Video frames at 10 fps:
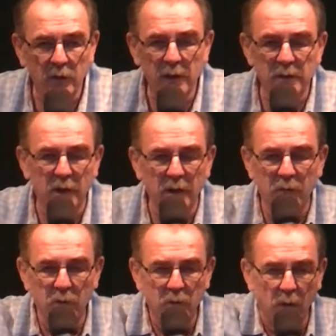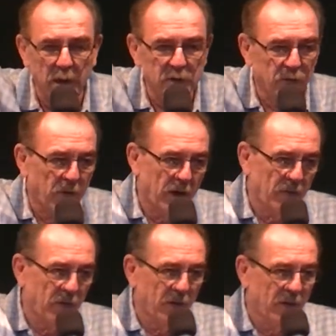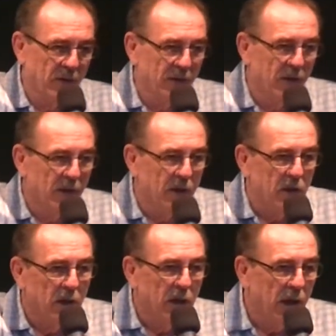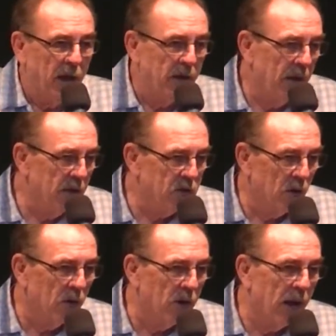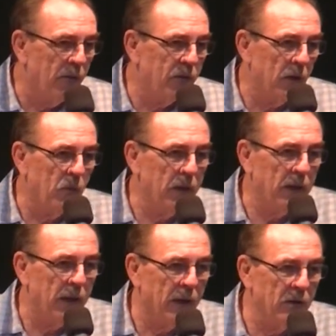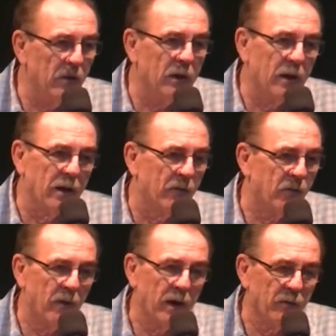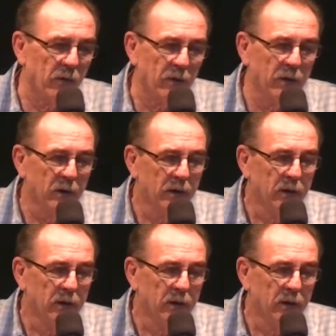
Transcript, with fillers: You'll get to live with Christ forever. And the eternal life that we get, you're going to live forever